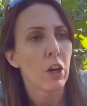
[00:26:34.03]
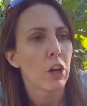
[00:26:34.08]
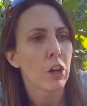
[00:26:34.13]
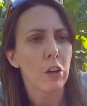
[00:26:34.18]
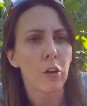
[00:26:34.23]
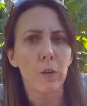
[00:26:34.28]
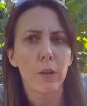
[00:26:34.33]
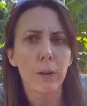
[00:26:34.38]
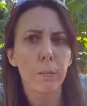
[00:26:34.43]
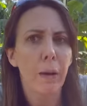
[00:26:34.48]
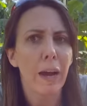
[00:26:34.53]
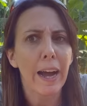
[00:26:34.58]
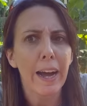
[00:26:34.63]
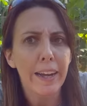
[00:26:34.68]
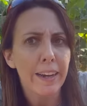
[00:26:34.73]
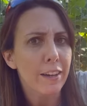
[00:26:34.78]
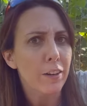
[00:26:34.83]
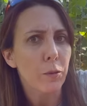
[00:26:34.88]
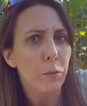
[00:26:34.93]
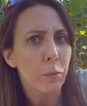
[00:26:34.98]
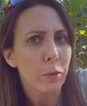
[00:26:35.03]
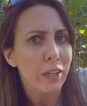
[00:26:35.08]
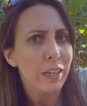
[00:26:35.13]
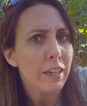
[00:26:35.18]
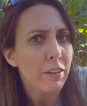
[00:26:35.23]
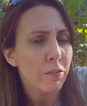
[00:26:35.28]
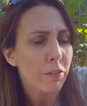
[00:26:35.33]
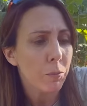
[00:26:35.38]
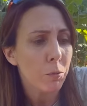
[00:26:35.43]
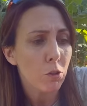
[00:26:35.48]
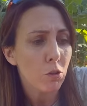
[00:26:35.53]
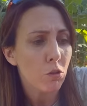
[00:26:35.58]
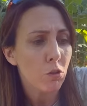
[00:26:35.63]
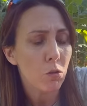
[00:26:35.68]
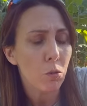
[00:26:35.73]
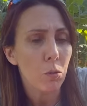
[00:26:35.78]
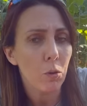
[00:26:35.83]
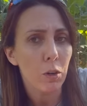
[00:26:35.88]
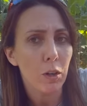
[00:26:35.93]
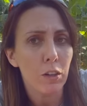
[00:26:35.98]
going bad in a week from the
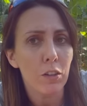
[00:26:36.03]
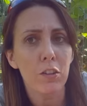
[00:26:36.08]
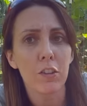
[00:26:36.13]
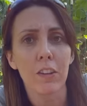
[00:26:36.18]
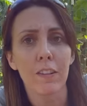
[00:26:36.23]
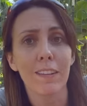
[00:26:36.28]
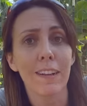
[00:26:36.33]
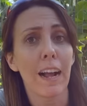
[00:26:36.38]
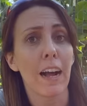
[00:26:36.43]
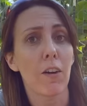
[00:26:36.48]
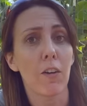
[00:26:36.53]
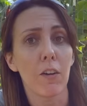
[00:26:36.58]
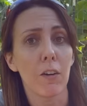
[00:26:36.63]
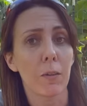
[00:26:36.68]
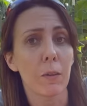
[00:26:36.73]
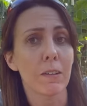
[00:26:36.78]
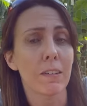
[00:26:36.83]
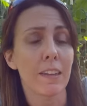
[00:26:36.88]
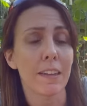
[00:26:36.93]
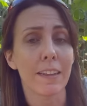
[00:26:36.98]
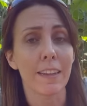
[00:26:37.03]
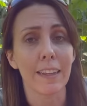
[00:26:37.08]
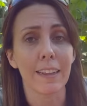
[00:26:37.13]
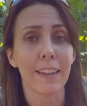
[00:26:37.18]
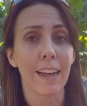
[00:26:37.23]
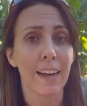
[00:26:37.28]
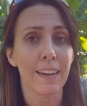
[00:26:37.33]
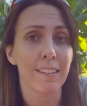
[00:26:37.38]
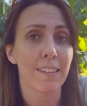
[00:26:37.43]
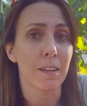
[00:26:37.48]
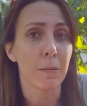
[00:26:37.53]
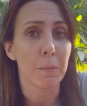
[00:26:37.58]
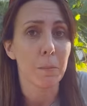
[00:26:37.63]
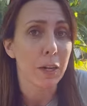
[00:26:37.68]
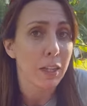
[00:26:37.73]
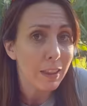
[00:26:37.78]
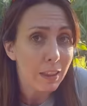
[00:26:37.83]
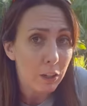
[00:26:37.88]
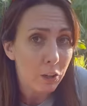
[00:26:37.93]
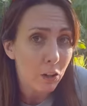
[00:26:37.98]
store to now all of a sudden they last a
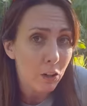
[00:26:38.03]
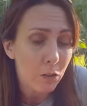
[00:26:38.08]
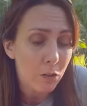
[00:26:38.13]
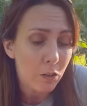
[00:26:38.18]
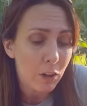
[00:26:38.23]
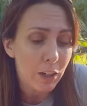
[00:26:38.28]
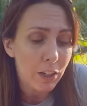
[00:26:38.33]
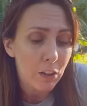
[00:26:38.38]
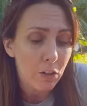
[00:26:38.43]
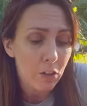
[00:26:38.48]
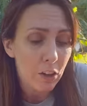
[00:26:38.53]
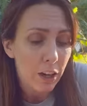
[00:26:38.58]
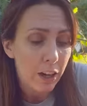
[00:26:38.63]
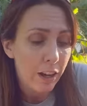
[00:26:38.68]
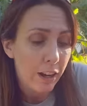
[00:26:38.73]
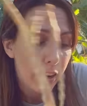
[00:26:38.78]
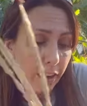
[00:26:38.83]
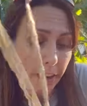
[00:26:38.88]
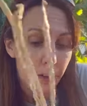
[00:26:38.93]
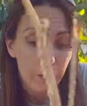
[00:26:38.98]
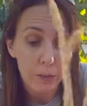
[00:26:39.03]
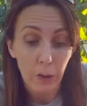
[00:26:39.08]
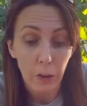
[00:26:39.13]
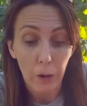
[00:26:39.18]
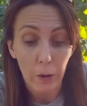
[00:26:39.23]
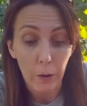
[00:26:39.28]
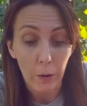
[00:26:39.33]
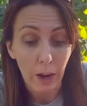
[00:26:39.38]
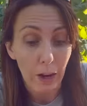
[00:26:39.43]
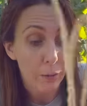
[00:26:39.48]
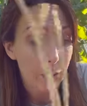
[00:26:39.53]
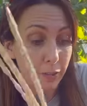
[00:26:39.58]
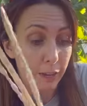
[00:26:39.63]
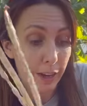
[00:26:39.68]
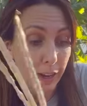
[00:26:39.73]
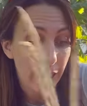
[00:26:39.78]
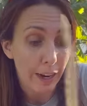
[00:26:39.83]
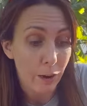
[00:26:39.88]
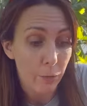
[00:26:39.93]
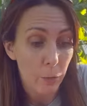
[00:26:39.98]
month in her fridge. So I was
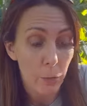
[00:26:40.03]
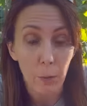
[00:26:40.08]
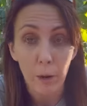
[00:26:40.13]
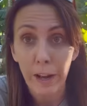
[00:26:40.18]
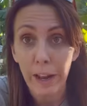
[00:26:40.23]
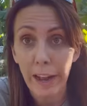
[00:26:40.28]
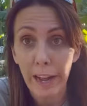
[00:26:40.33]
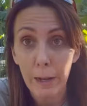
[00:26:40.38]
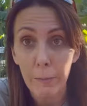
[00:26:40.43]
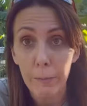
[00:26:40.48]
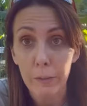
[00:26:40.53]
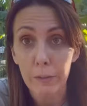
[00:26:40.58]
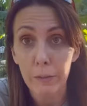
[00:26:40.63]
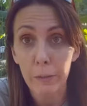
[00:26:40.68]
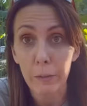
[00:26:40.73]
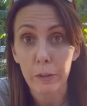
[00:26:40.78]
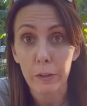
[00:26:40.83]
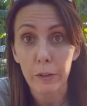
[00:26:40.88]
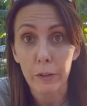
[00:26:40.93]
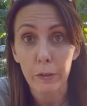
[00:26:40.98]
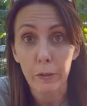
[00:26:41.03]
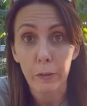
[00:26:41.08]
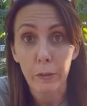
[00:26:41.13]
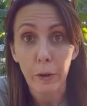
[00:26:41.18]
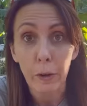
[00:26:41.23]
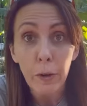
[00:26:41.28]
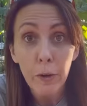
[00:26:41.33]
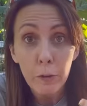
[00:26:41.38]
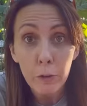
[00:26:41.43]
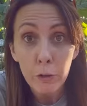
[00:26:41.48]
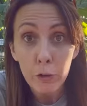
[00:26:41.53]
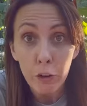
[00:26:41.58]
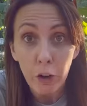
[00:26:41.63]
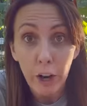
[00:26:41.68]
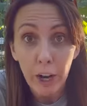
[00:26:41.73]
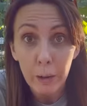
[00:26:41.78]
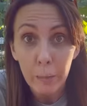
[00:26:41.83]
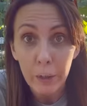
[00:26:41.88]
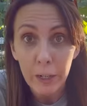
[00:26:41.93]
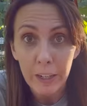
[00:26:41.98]
like, well, what happens when you grow
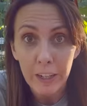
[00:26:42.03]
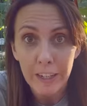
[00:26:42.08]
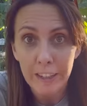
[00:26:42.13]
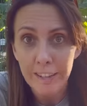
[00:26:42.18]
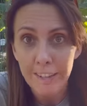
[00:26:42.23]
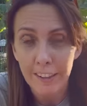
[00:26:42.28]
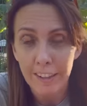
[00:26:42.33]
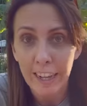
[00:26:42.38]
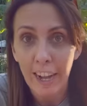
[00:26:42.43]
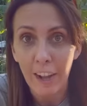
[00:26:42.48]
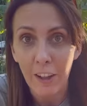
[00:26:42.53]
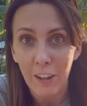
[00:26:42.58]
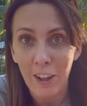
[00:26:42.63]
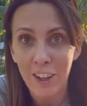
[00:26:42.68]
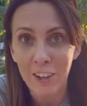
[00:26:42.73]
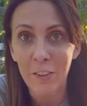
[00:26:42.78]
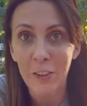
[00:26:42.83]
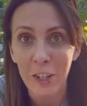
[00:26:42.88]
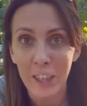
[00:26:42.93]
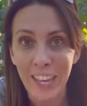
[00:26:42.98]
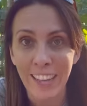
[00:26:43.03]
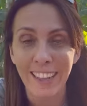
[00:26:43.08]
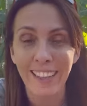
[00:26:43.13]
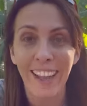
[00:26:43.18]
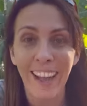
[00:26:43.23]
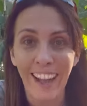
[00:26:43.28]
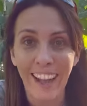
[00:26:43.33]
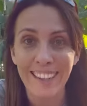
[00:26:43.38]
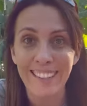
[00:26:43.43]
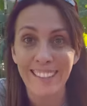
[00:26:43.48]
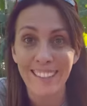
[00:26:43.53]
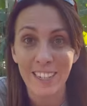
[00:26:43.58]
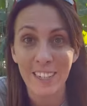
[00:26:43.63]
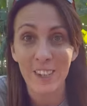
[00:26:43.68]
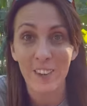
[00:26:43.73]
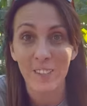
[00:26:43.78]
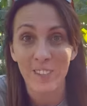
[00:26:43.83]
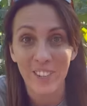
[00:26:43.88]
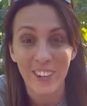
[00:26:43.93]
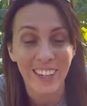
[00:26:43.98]
strawberries? Like how long will they last in
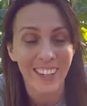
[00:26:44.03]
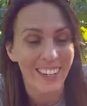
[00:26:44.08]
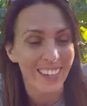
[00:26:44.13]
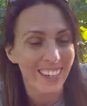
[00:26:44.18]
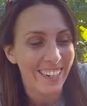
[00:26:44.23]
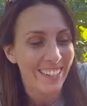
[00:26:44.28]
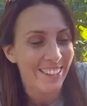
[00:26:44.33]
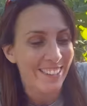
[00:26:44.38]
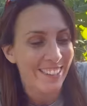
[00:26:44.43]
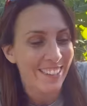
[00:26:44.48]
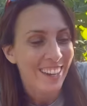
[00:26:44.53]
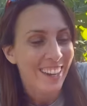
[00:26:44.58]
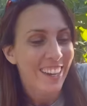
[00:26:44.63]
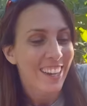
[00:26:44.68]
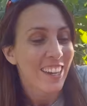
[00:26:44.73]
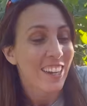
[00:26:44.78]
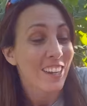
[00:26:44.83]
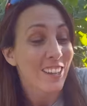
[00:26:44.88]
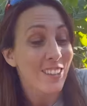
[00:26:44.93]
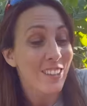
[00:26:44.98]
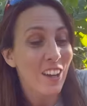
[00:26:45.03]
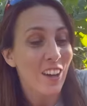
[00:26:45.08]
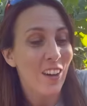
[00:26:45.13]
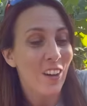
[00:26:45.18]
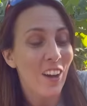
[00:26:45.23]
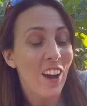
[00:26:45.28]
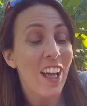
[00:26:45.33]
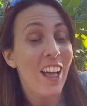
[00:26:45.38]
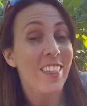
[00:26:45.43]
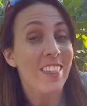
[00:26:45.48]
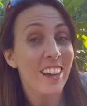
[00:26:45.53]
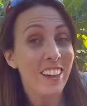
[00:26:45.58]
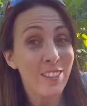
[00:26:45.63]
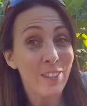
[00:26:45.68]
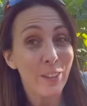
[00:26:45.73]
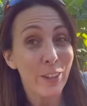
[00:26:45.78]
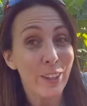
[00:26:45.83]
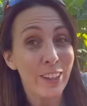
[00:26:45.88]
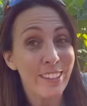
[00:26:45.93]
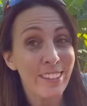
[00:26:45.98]
your fridge? So that's
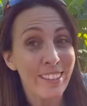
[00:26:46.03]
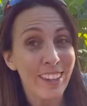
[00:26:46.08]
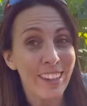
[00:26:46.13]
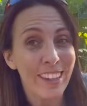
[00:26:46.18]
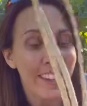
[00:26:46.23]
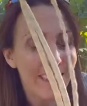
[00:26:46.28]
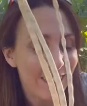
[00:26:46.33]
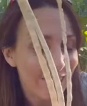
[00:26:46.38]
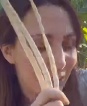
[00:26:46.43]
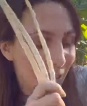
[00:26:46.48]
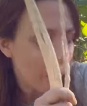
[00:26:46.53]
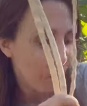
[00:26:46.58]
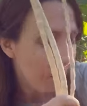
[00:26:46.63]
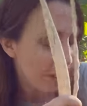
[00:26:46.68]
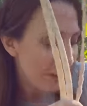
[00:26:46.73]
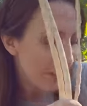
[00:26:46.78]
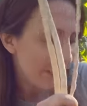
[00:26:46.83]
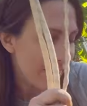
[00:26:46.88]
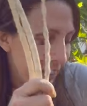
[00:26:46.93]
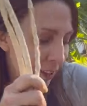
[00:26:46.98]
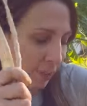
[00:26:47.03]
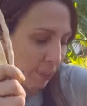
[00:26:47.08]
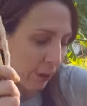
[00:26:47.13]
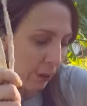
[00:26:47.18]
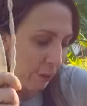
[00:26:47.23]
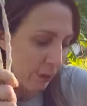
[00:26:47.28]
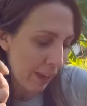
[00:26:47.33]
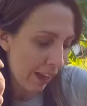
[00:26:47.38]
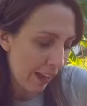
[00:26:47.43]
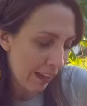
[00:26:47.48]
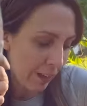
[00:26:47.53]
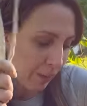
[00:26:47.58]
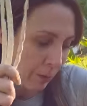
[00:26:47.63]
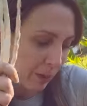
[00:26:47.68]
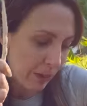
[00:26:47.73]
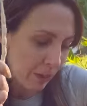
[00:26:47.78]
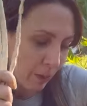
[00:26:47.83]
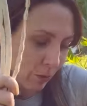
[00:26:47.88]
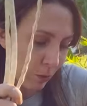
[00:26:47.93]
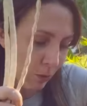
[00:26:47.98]
really exciting. So I wanted to see if maybe that could be
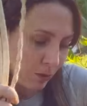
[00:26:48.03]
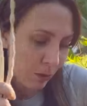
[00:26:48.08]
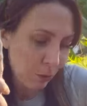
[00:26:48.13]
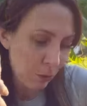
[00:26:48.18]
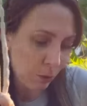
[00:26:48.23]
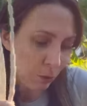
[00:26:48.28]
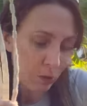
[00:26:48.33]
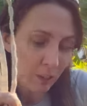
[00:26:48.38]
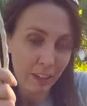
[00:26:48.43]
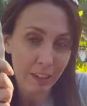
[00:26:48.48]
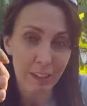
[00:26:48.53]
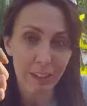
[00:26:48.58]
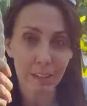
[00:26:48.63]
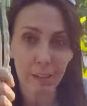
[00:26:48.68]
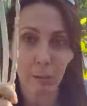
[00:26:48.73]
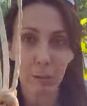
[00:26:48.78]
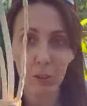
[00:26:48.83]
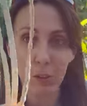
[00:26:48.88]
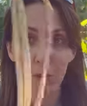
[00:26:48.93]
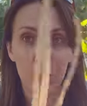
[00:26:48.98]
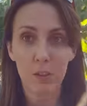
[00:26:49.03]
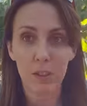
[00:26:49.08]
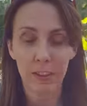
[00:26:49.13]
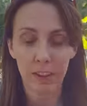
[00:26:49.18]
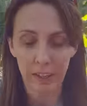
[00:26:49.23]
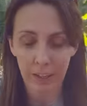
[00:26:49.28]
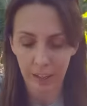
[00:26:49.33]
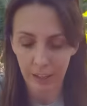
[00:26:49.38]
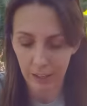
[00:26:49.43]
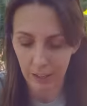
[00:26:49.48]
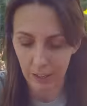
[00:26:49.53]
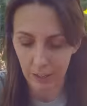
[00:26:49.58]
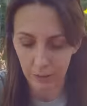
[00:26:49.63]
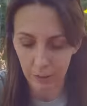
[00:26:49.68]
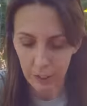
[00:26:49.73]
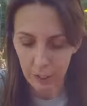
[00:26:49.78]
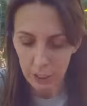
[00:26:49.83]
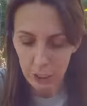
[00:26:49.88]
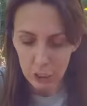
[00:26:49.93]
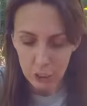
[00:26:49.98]
used, some of those techniques could be used to like kind of
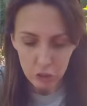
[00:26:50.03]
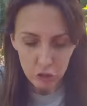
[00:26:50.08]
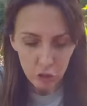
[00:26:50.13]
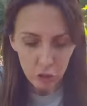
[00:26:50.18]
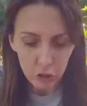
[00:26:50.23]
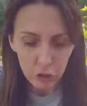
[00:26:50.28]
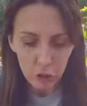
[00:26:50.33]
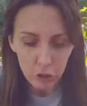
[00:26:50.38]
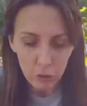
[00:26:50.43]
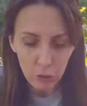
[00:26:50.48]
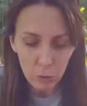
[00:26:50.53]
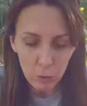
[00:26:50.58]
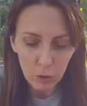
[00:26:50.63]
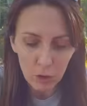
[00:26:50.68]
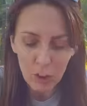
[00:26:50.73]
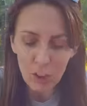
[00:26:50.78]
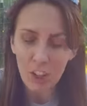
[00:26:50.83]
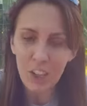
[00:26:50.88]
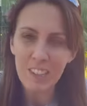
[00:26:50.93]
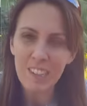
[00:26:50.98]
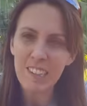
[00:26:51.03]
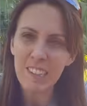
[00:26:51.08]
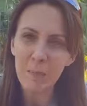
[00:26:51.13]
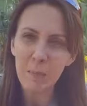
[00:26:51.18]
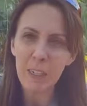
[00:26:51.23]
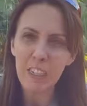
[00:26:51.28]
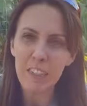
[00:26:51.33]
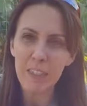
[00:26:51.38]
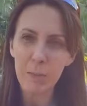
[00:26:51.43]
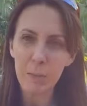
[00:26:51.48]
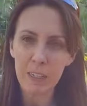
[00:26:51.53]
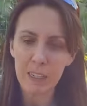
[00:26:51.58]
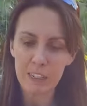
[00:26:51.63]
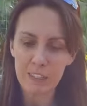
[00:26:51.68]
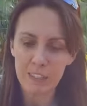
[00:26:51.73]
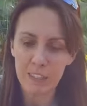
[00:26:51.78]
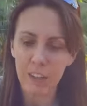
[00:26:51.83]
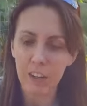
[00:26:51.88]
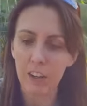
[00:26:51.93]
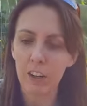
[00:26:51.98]
turn the corner on some of these beans
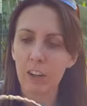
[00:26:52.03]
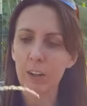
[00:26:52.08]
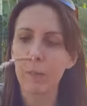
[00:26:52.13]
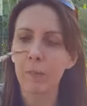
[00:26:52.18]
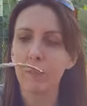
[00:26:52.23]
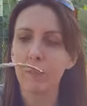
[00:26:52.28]
that are